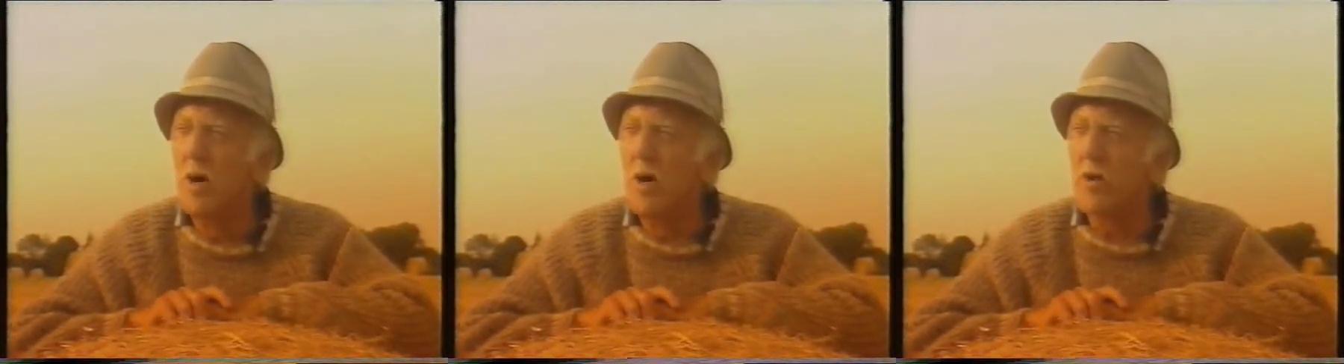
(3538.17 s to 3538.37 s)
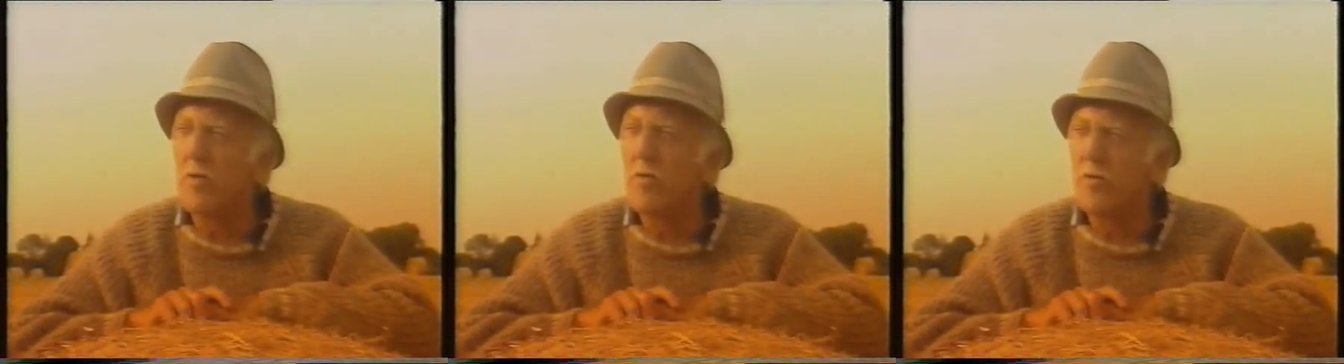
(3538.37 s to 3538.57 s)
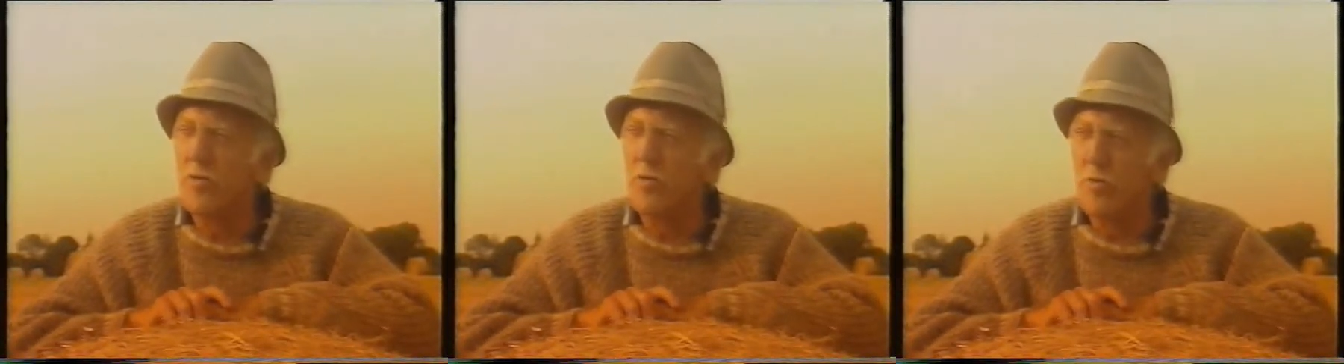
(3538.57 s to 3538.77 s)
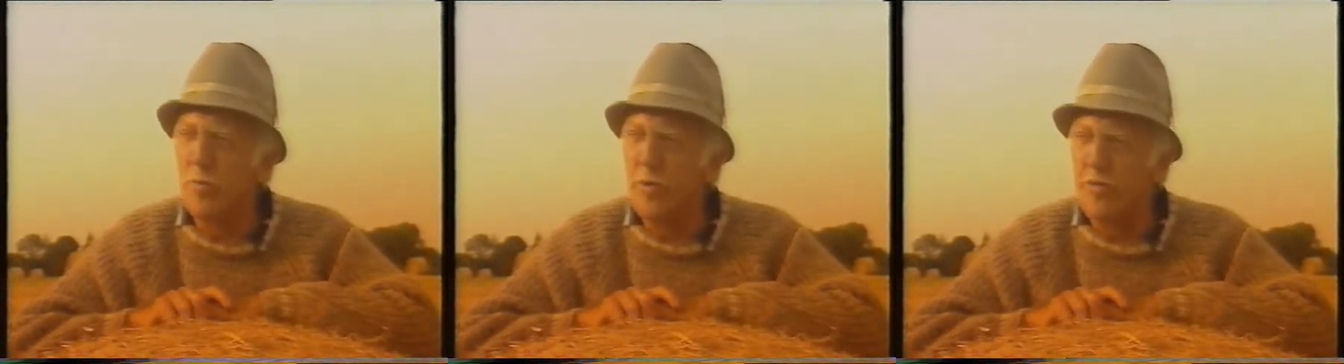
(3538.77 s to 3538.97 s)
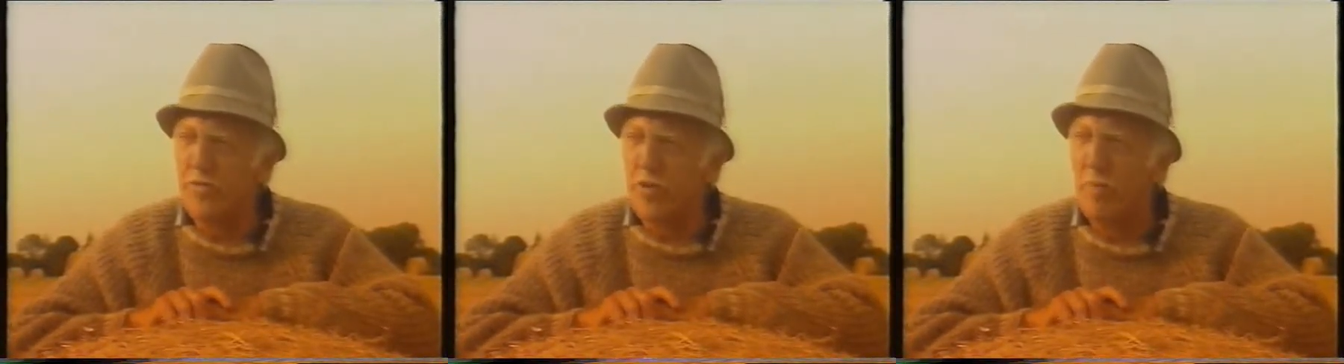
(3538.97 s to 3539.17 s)
I could do
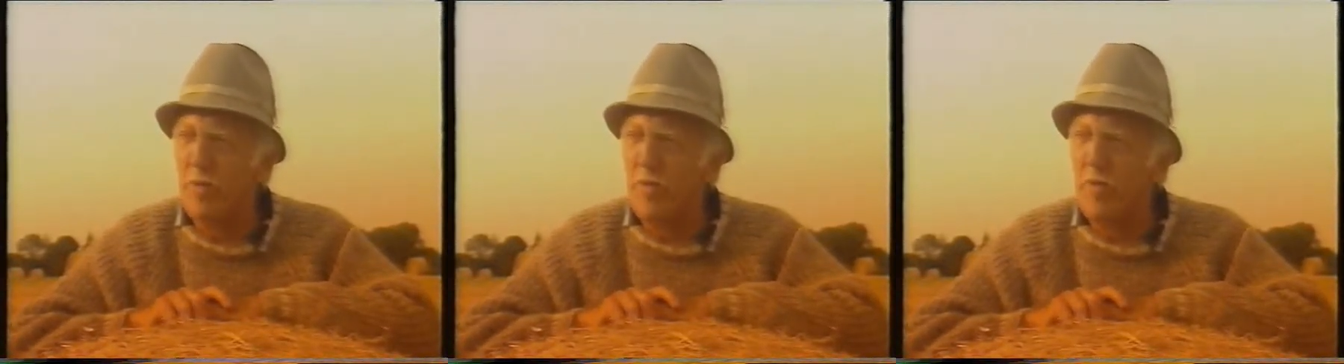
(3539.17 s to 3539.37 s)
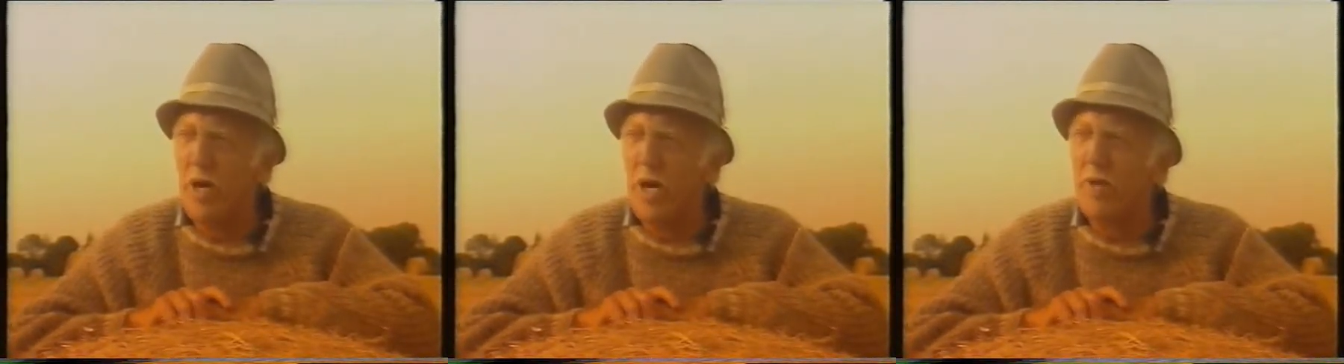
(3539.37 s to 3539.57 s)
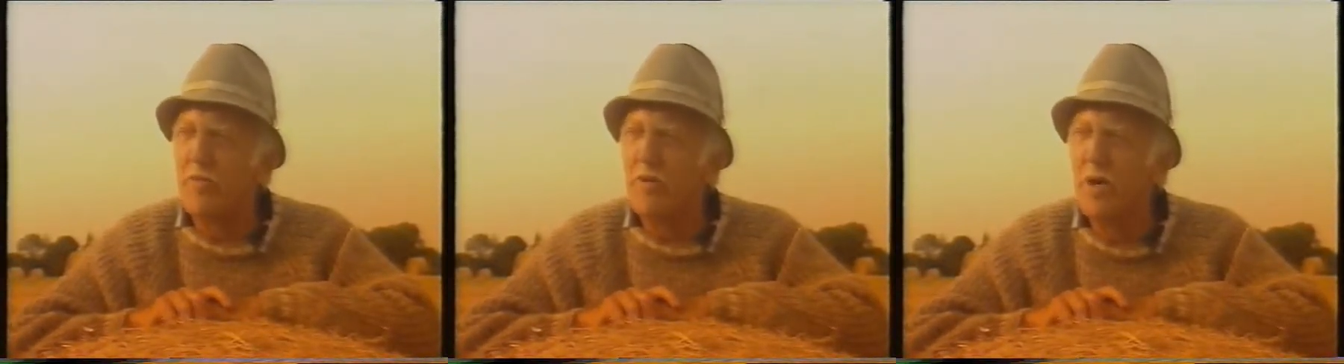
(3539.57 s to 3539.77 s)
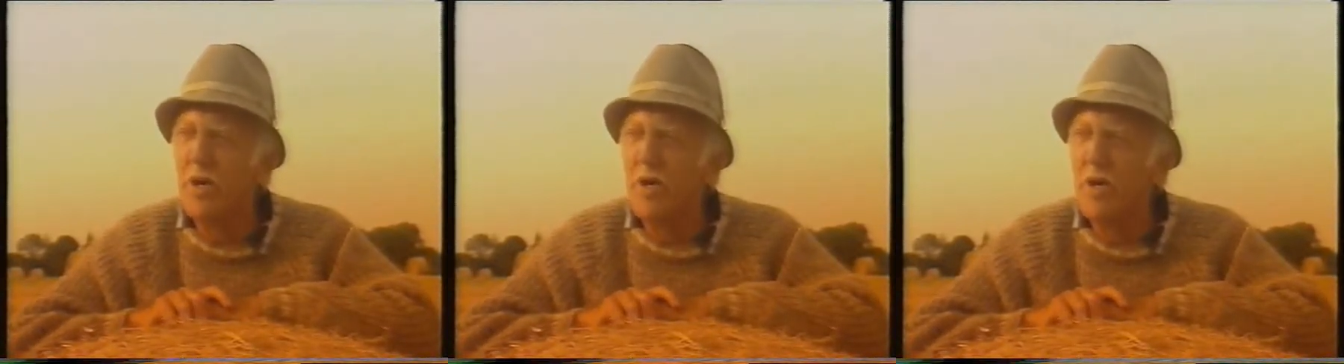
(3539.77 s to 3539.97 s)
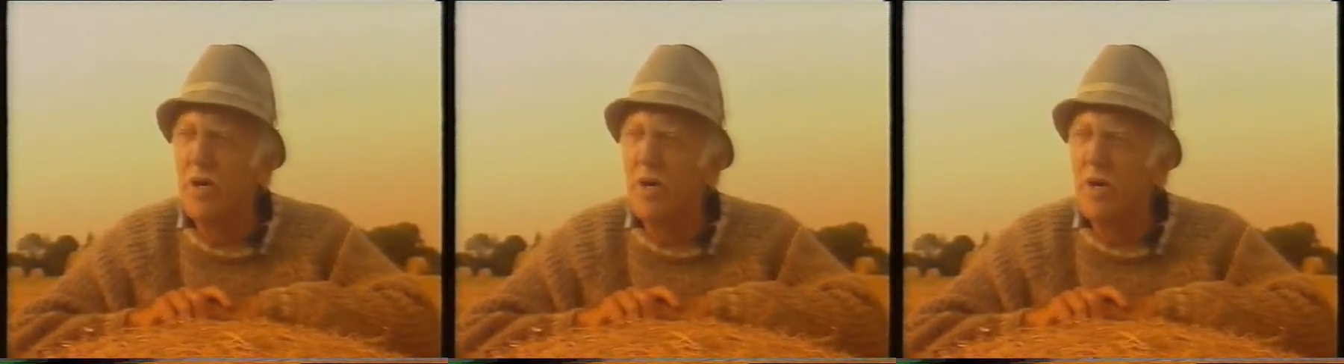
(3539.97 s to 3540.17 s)
with some of that.
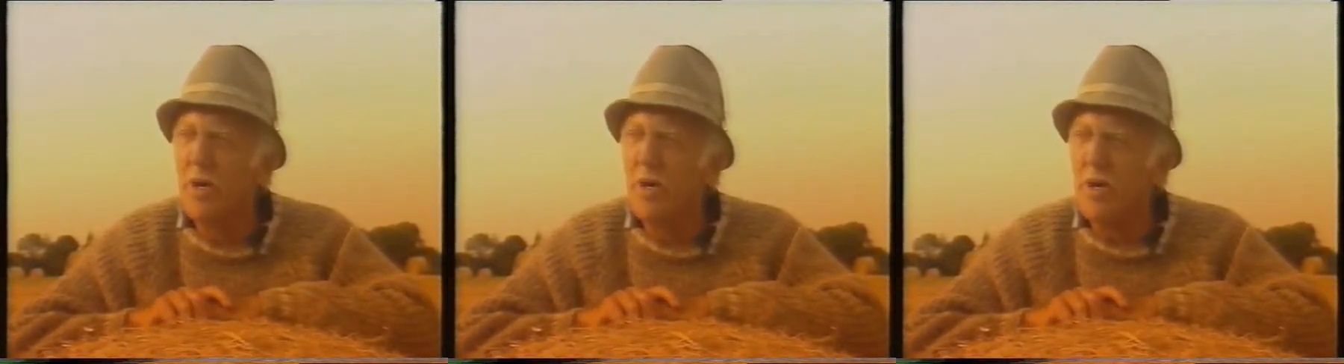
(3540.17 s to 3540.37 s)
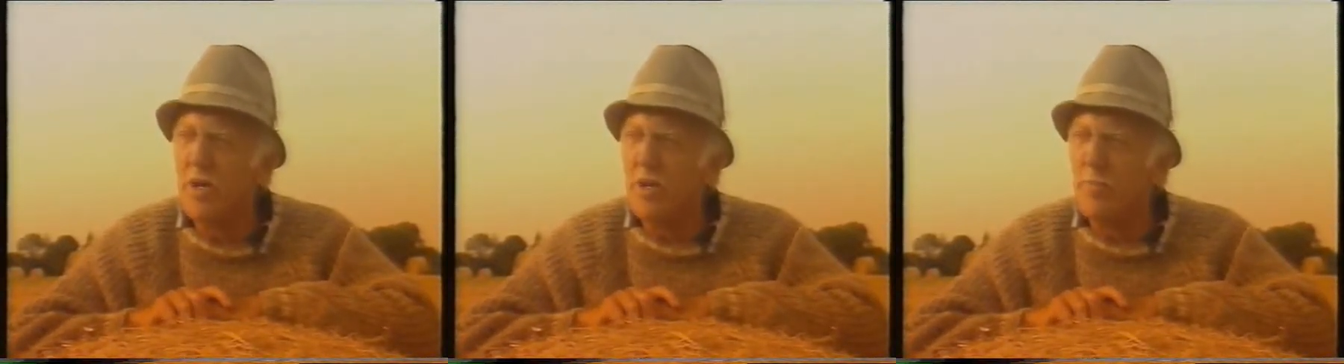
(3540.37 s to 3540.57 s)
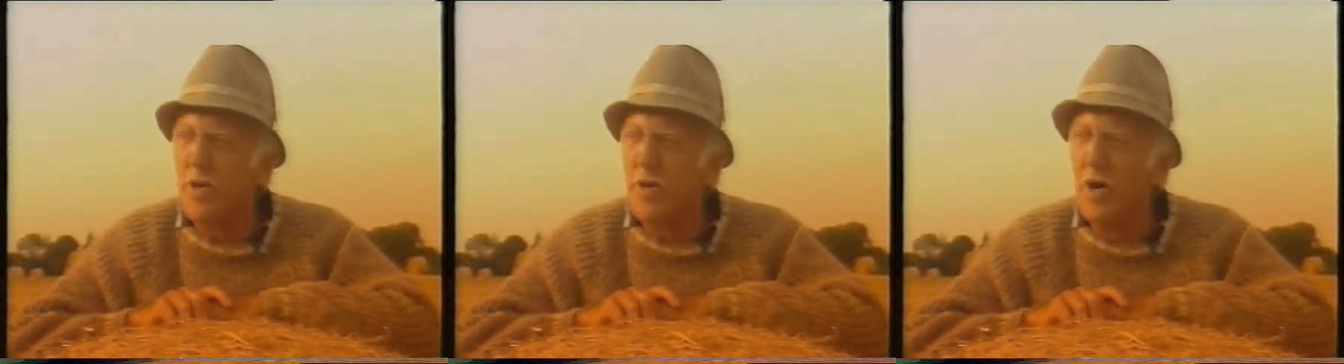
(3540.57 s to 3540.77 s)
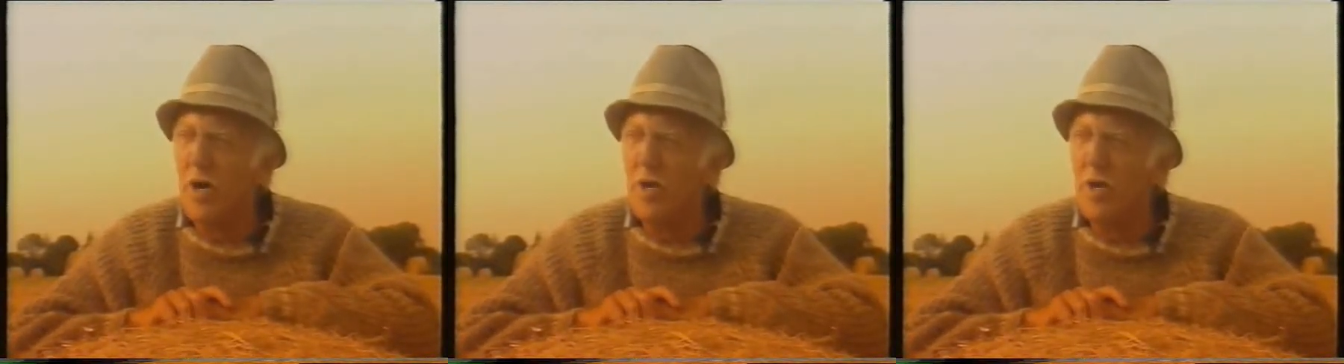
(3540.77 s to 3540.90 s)
It's been